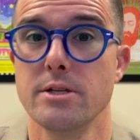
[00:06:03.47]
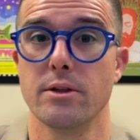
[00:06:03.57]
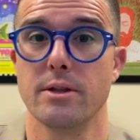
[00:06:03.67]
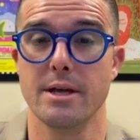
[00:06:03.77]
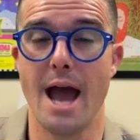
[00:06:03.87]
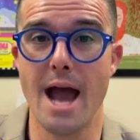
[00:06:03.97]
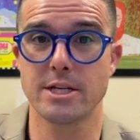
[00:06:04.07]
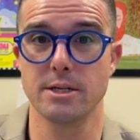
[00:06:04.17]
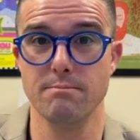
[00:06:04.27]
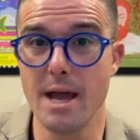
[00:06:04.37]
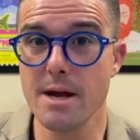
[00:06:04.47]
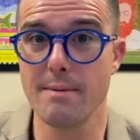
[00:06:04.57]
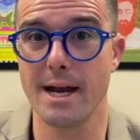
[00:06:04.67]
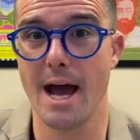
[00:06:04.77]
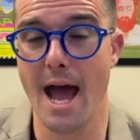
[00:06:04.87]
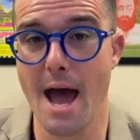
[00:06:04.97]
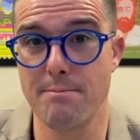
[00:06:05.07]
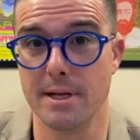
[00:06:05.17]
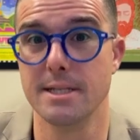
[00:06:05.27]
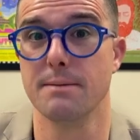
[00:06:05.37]
So the action may or may not
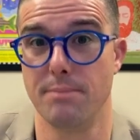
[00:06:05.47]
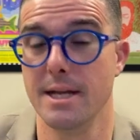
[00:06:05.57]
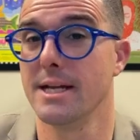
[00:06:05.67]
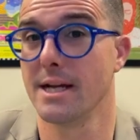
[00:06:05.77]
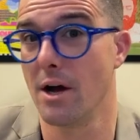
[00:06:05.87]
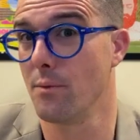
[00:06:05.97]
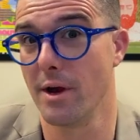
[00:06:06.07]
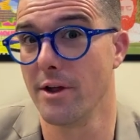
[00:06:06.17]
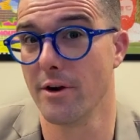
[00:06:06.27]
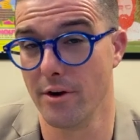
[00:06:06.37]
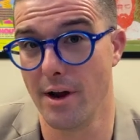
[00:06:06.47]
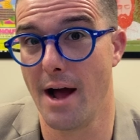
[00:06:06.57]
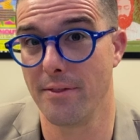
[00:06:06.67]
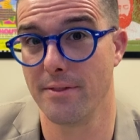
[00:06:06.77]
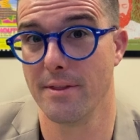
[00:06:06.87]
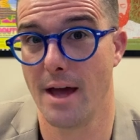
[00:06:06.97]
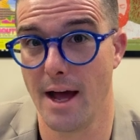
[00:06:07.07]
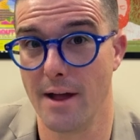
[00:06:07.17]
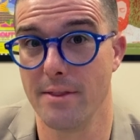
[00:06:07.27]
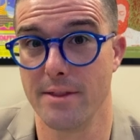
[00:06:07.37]
happen depending on whether or not
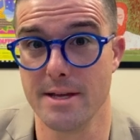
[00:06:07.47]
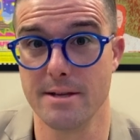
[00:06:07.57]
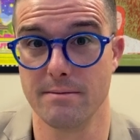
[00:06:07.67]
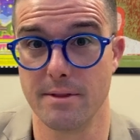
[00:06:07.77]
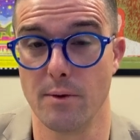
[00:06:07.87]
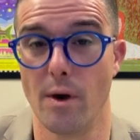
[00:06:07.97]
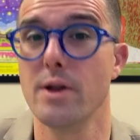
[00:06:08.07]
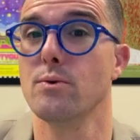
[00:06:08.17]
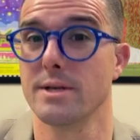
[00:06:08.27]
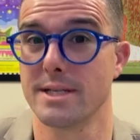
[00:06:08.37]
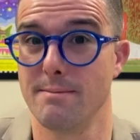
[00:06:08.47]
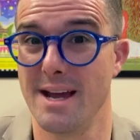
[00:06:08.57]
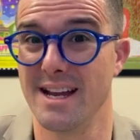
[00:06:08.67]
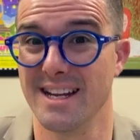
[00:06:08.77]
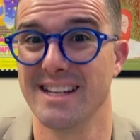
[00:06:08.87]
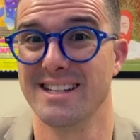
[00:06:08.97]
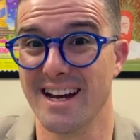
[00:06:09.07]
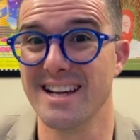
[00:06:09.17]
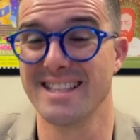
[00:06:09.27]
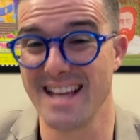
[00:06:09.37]
the one who is commanded
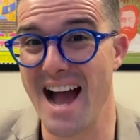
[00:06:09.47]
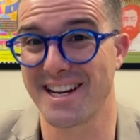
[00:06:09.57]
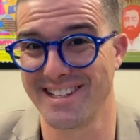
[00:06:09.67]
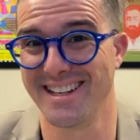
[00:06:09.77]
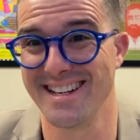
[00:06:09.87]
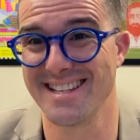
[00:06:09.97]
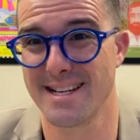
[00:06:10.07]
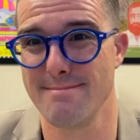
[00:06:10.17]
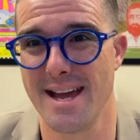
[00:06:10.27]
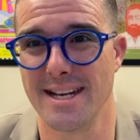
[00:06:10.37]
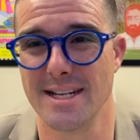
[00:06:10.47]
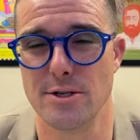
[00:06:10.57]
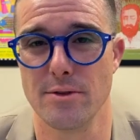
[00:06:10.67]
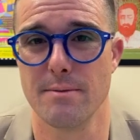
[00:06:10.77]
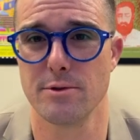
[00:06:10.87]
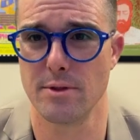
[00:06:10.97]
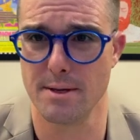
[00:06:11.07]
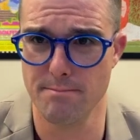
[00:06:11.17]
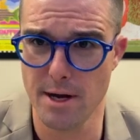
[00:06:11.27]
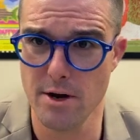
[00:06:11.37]
does the action that is commanded to them. So the
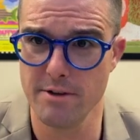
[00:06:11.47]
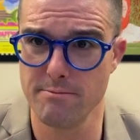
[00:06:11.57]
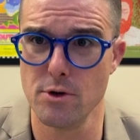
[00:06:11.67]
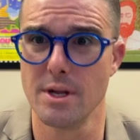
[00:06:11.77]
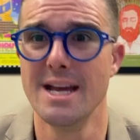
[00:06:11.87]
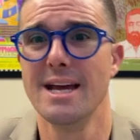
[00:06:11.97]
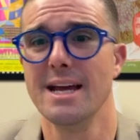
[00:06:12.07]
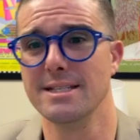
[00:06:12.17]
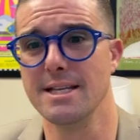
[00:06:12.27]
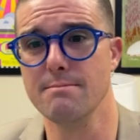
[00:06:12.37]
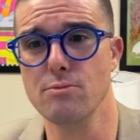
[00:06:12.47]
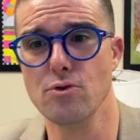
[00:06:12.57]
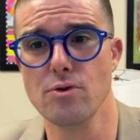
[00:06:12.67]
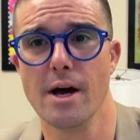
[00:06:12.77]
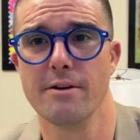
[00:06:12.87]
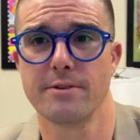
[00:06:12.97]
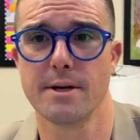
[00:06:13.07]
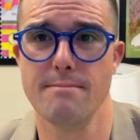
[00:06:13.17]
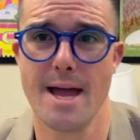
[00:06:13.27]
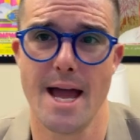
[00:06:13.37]
imperative mood is the mood of
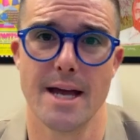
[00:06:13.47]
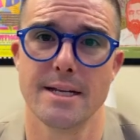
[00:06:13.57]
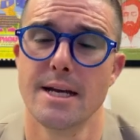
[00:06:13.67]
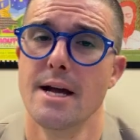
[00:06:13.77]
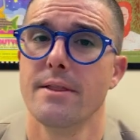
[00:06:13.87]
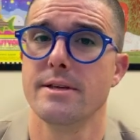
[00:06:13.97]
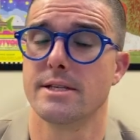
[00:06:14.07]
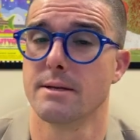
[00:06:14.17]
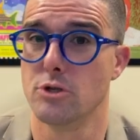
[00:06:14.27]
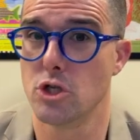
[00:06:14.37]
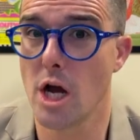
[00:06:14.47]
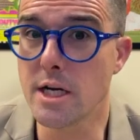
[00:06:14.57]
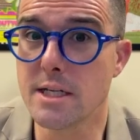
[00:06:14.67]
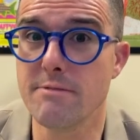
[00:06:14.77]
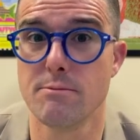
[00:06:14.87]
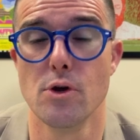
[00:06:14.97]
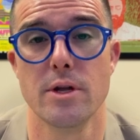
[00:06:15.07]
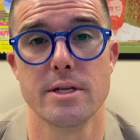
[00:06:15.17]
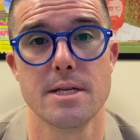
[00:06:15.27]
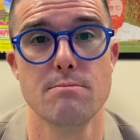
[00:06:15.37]
command. The subjunctive mood
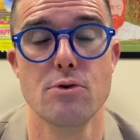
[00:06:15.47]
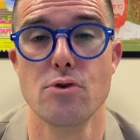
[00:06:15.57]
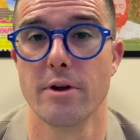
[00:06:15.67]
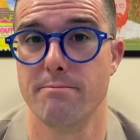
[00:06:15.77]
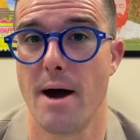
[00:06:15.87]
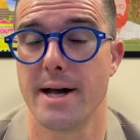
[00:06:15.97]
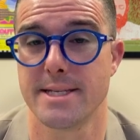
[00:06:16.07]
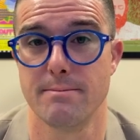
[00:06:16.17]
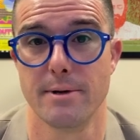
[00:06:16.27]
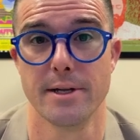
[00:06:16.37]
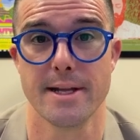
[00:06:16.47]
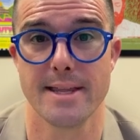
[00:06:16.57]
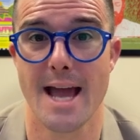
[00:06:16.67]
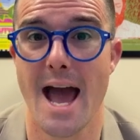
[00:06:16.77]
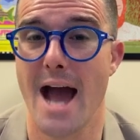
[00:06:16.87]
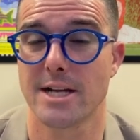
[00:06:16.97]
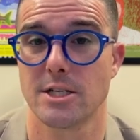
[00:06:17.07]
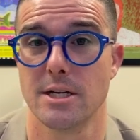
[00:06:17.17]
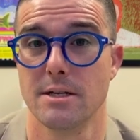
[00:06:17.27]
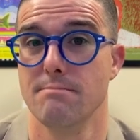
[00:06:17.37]
is the mood of possibility. The
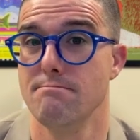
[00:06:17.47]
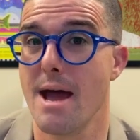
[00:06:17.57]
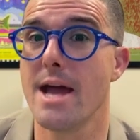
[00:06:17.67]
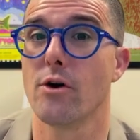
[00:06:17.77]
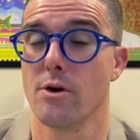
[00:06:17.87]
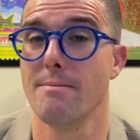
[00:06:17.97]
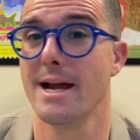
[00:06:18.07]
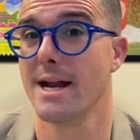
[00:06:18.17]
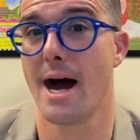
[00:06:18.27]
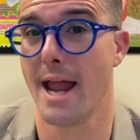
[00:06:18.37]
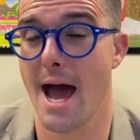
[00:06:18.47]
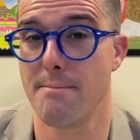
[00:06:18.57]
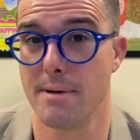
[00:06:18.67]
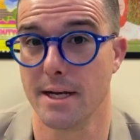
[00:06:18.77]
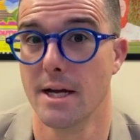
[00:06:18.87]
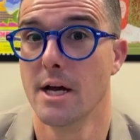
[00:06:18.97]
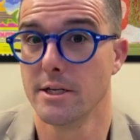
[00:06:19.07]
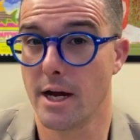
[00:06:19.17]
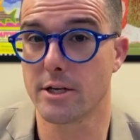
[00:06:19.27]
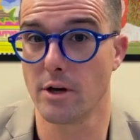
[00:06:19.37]
action may or may not happen.
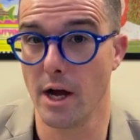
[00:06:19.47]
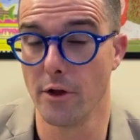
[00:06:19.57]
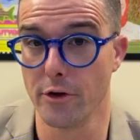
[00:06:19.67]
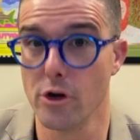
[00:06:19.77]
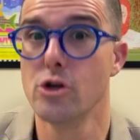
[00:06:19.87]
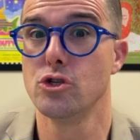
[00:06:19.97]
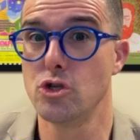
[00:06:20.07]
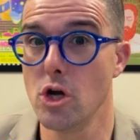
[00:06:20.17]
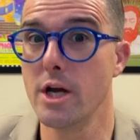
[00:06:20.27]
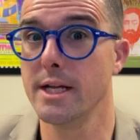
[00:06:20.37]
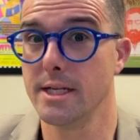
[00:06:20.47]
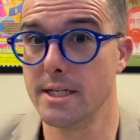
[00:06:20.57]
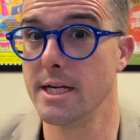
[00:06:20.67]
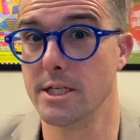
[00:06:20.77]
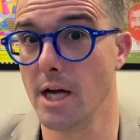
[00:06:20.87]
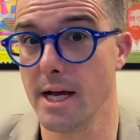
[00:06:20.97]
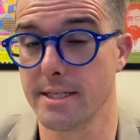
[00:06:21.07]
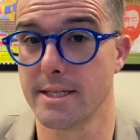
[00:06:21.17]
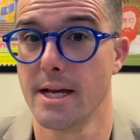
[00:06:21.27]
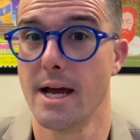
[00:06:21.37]
Dr. Elder should teach
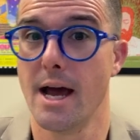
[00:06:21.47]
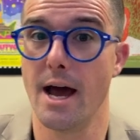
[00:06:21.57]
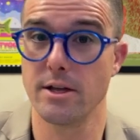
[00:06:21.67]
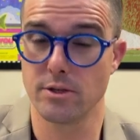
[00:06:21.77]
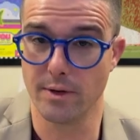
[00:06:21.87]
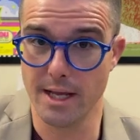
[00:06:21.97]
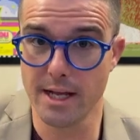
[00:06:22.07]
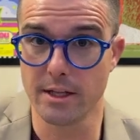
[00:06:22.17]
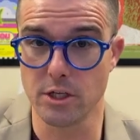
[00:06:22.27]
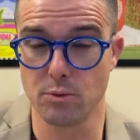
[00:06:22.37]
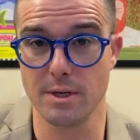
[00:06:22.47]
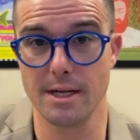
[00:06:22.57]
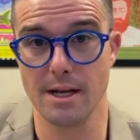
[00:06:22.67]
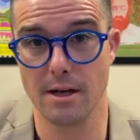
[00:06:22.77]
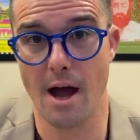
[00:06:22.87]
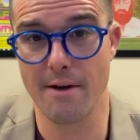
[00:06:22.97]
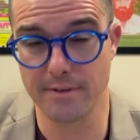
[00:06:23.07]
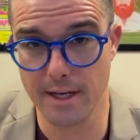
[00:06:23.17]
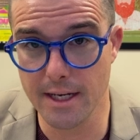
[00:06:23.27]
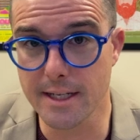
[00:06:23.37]
us. So in English, we
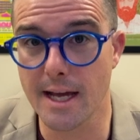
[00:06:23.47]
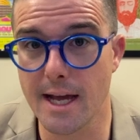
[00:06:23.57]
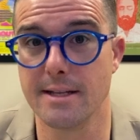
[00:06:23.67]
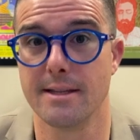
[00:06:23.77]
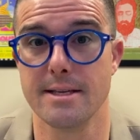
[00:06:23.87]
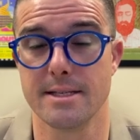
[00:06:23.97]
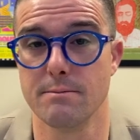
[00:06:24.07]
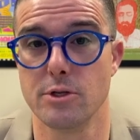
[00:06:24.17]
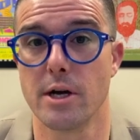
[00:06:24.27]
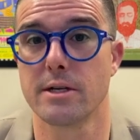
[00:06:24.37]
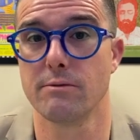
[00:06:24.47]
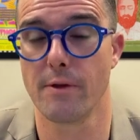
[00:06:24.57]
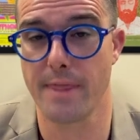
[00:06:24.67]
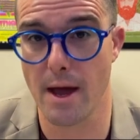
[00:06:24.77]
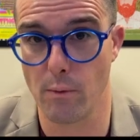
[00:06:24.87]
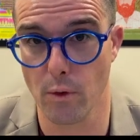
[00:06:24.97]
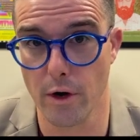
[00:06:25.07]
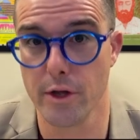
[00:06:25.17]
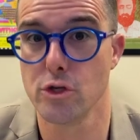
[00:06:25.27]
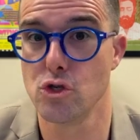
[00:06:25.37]
often indicate the subjunctive with that
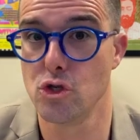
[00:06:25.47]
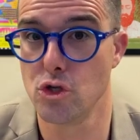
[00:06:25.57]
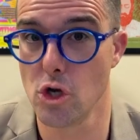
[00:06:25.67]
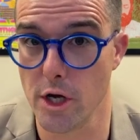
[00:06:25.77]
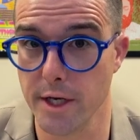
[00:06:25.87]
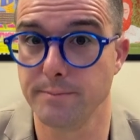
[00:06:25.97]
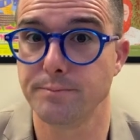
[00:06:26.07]
word should.